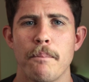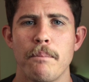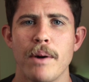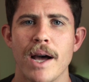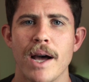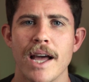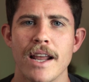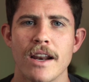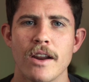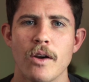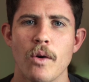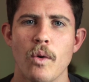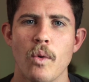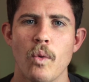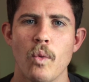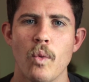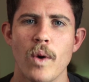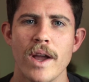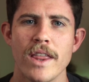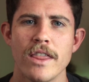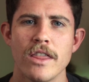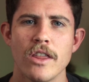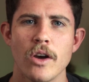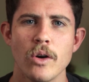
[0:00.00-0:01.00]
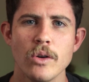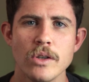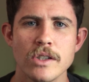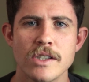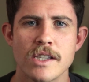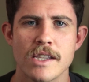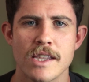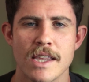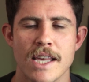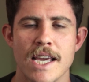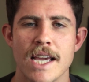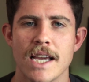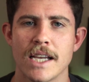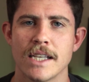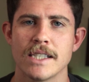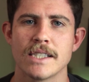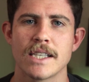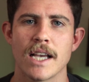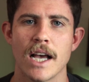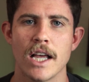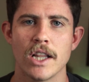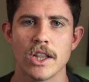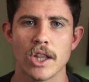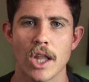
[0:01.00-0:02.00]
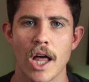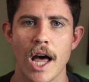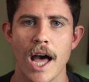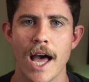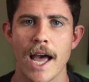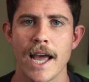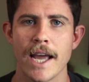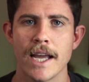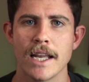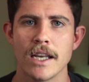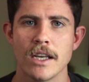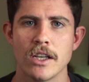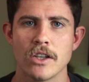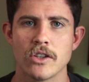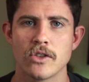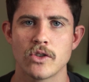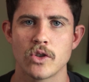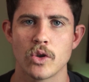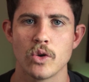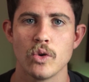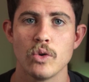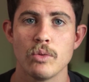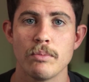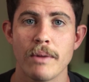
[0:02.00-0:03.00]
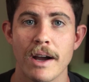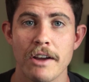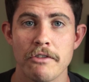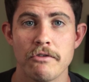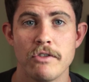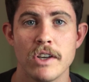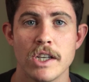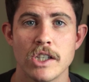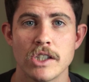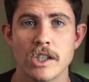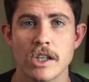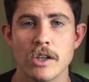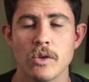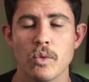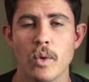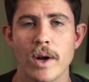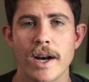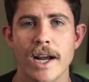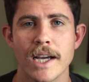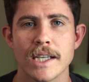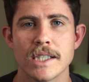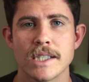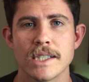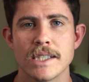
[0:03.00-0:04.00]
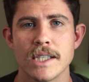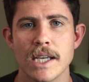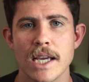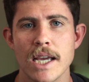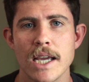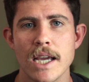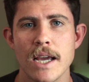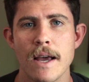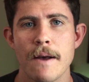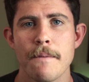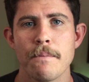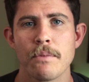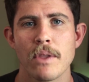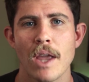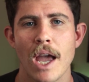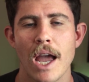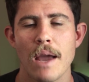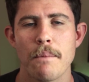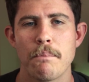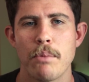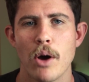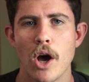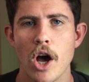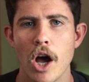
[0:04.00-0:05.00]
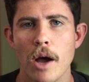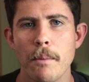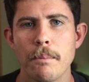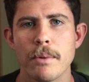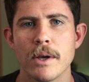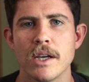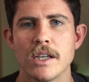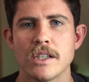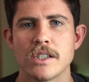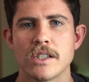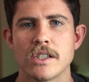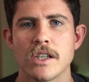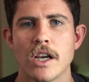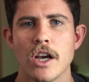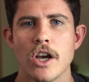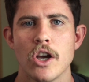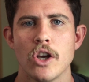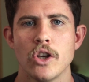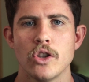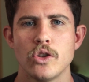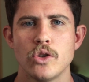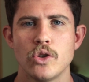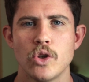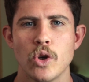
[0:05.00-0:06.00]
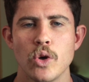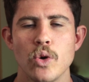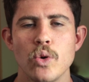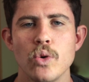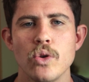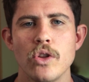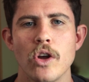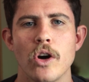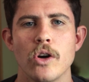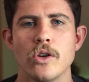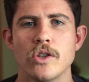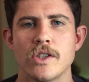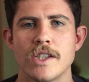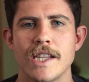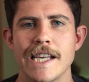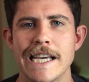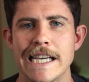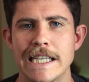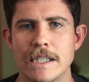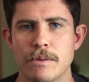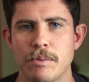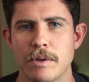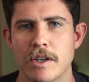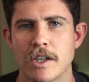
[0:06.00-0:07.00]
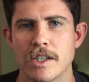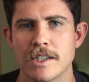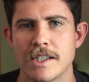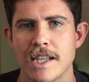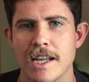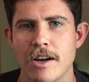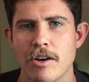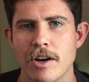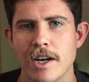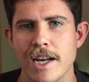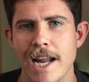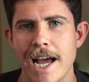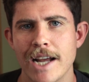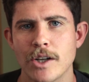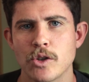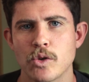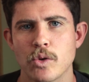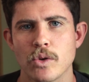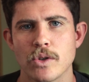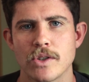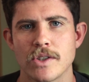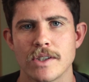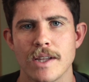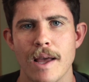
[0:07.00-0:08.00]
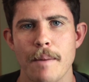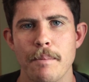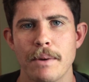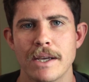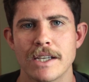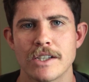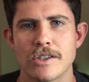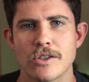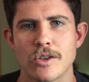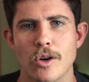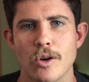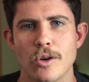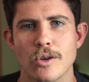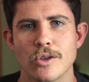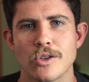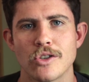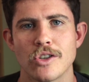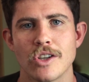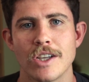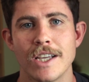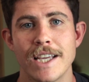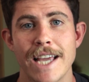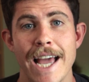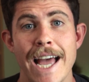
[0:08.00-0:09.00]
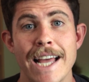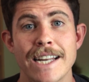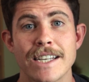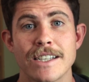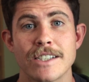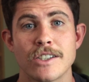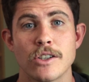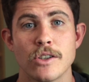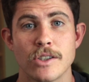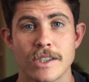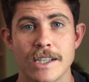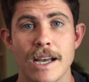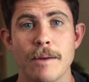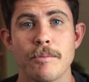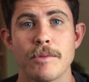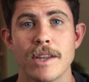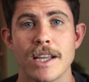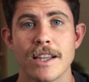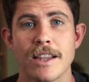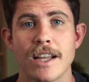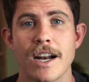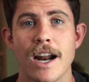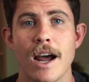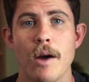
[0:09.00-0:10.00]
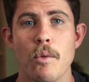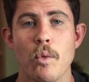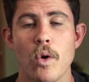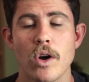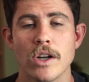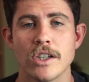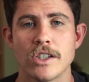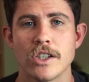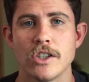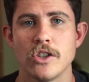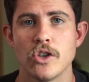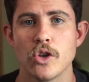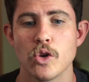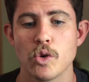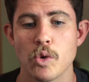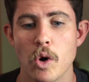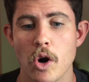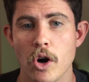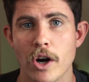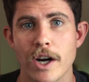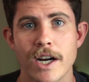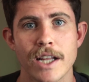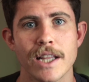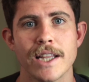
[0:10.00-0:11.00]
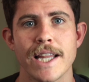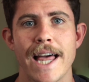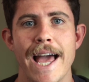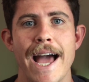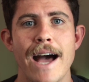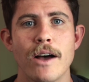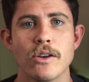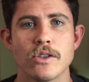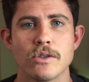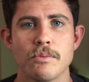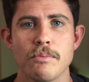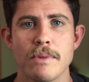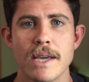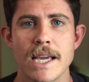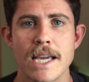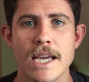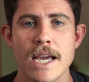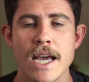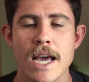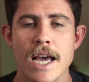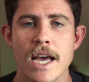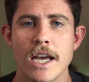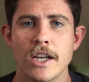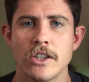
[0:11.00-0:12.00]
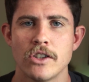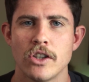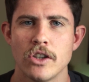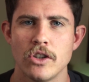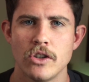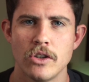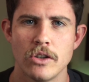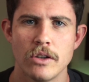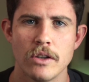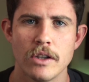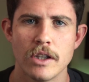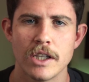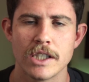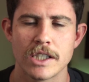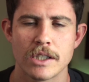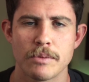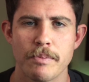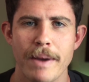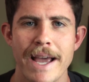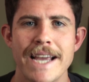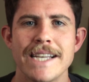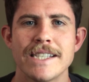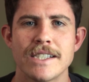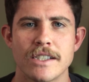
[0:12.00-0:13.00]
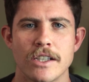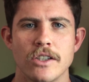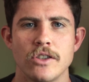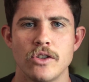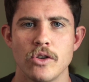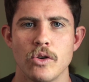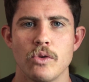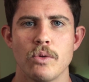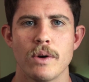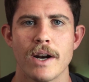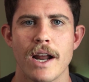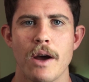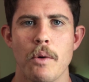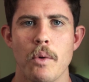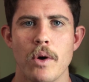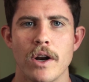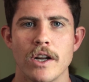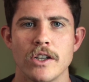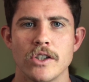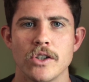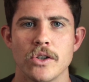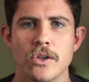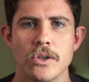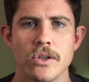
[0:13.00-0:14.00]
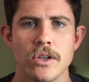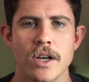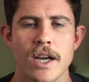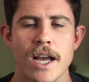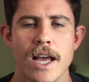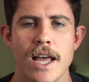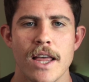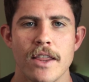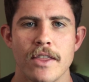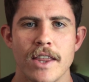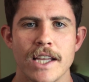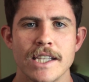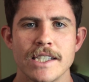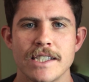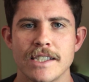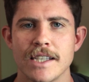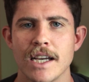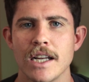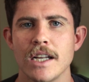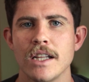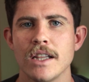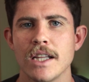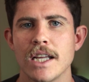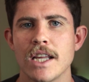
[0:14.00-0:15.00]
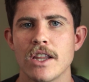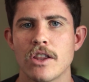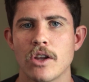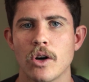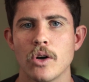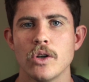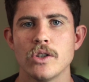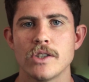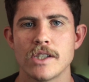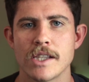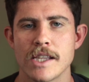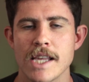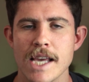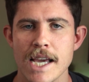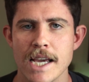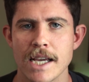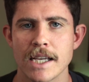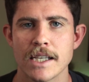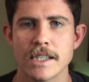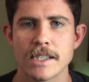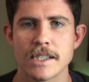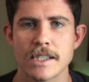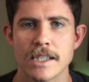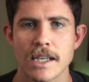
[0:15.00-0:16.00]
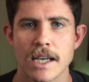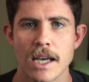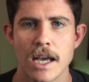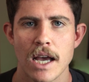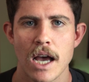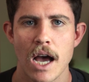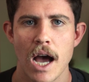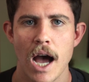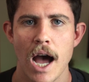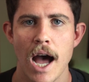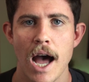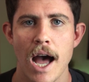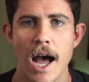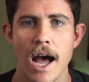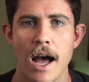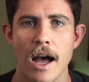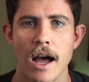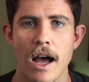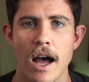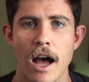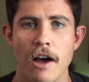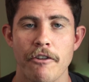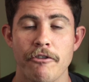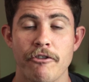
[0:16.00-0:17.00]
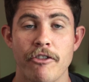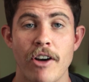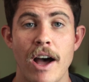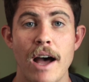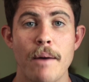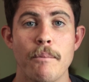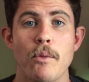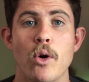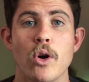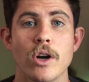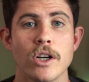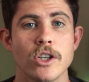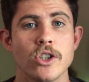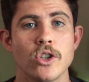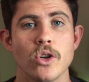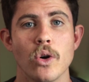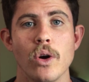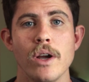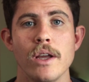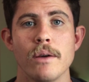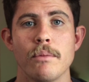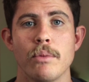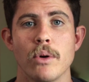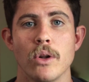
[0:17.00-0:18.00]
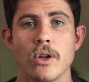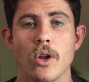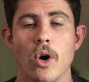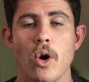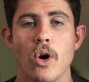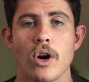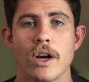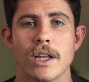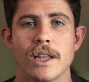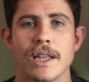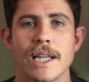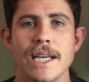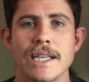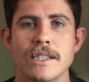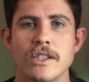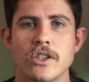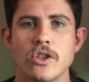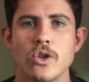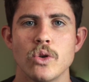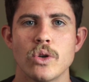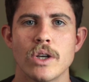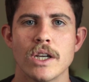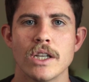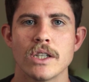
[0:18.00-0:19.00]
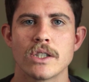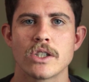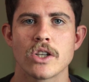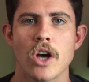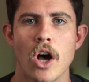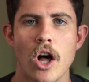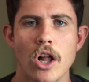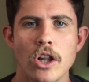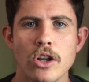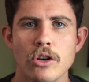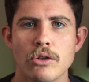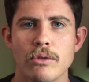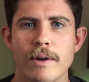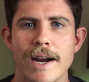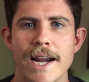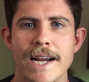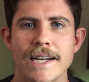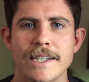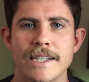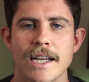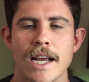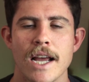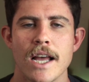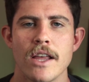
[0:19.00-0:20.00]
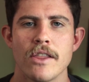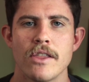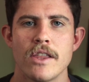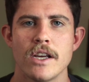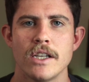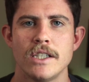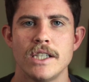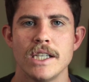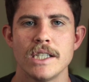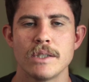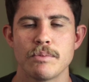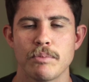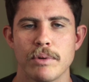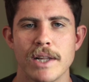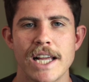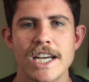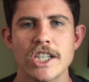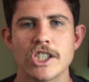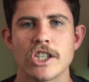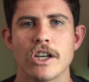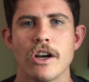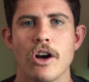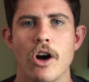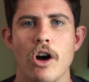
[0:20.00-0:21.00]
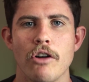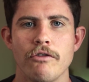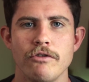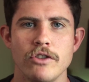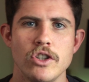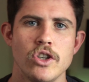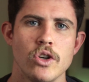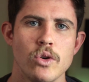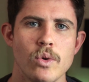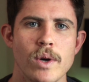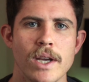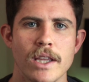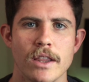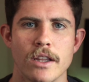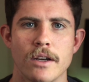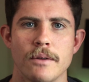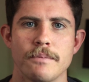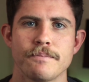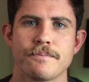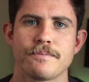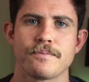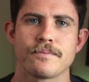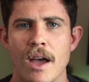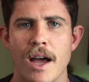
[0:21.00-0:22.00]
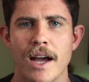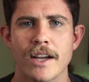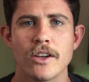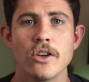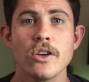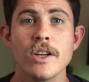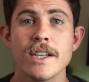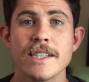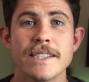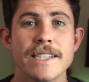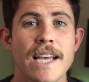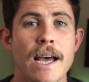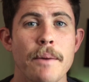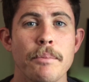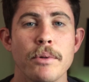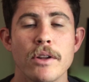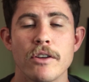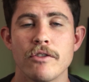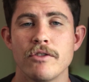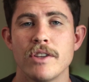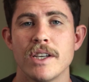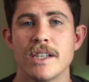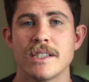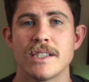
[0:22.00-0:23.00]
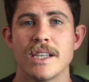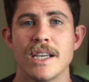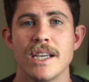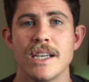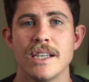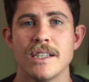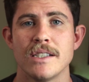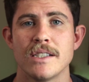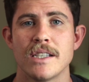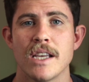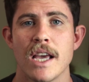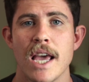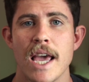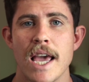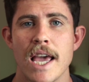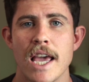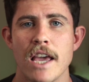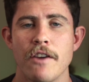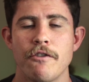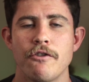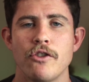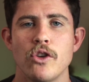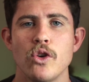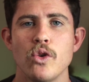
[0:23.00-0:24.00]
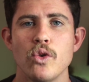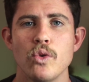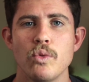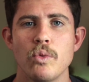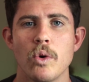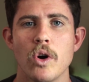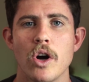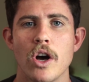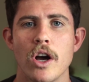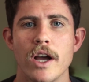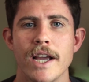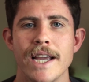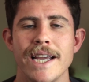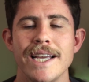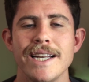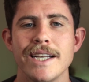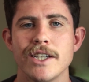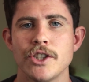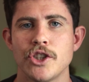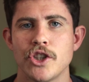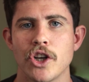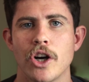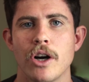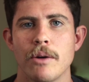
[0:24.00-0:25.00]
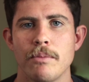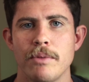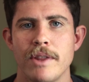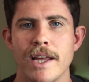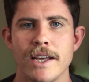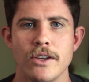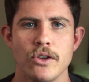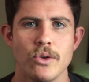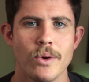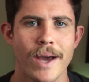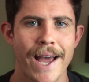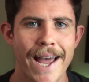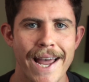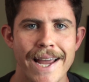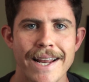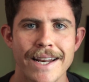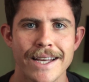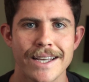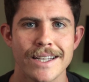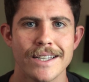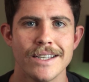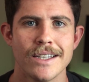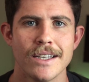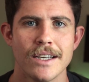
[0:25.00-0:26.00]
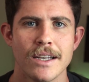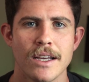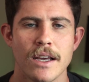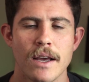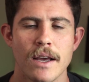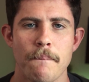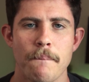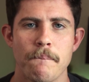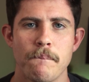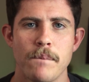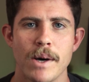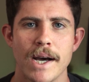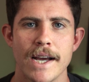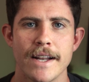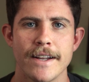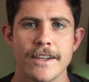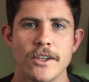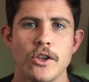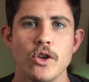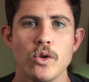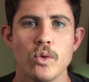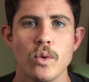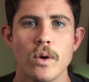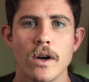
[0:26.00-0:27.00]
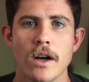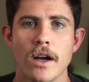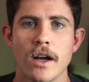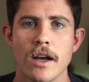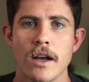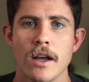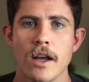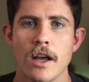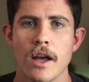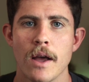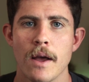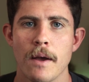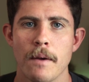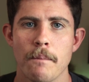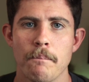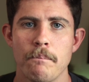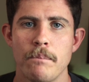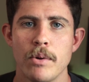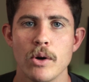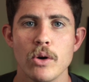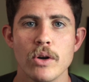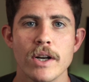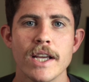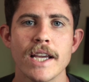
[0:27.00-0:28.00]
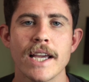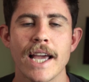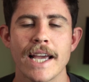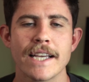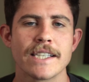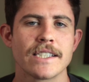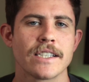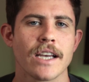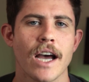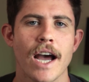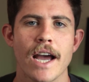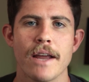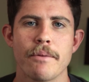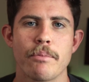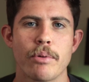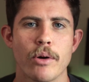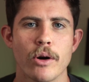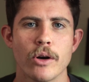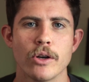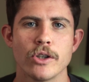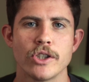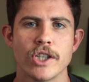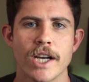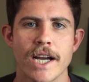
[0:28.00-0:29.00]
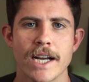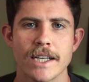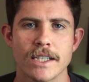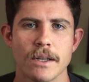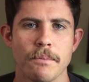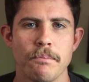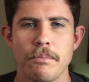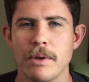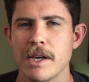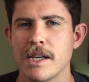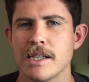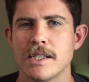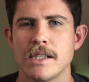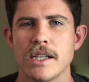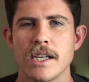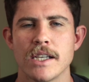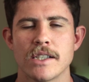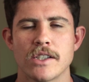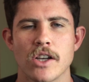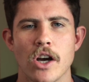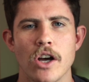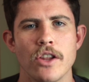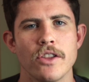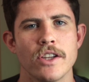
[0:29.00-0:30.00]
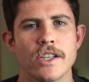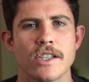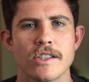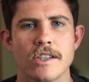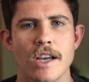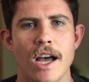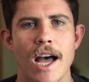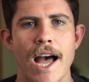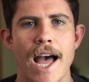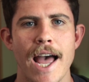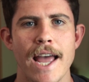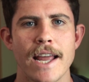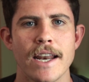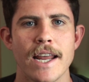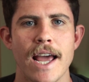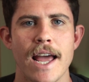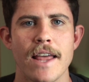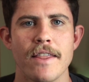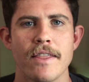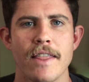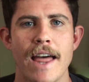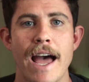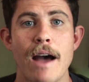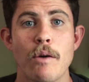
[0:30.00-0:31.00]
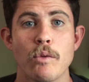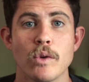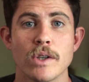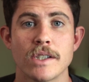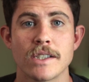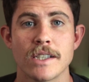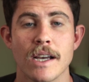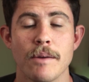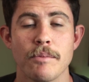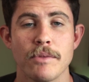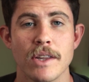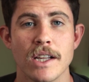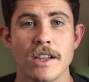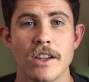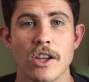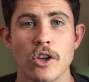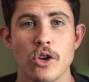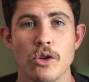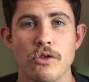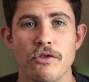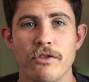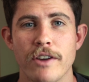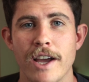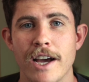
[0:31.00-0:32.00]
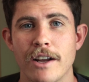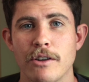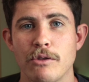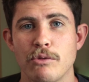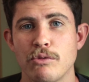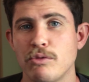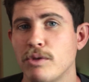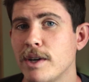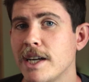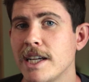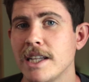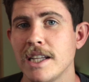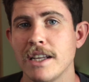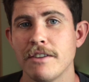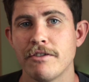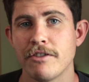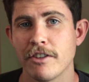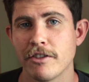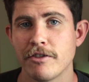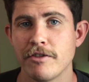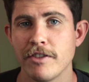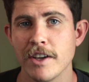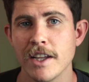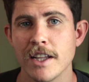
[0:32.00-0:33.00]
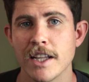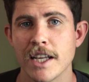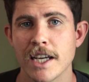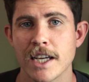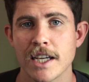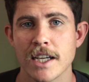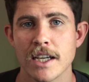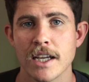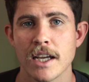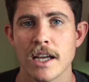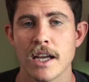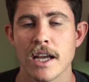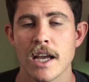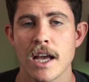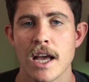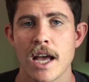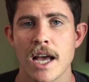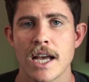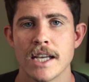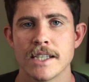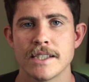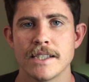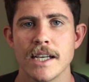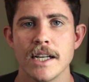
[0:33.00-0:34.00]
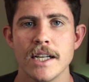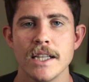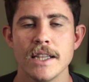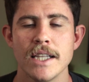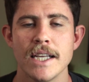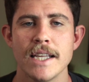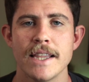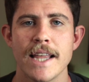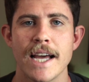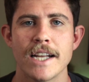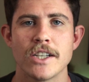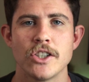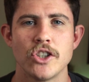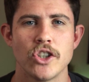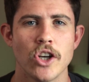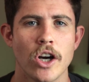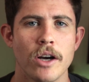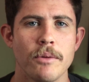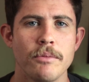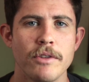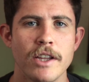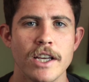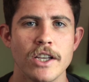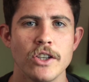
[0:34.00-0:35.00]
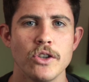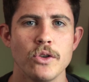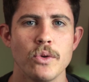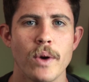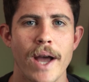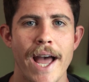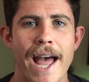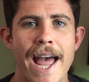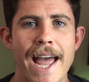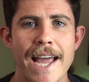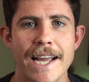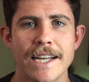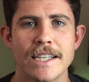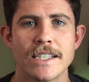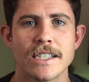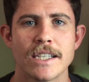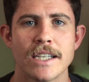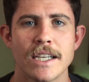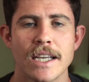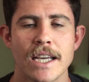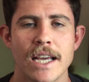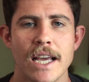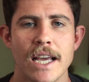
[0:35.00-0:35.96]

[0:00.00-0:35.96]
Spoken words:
But when those things align to my vision, when I see a purpose to those things because they're a natural stepping stone to get to something that I want to do, or it allows me to the space to do what I want to do, then suddenly those things are far more enjoyable, or at least you can tolerate the displeasure of doing them. A good example of this is if you were in a job that you hated, but you were building a side project, a business on the side, and that was something that you found really fulfilling, suddenly that job that you hate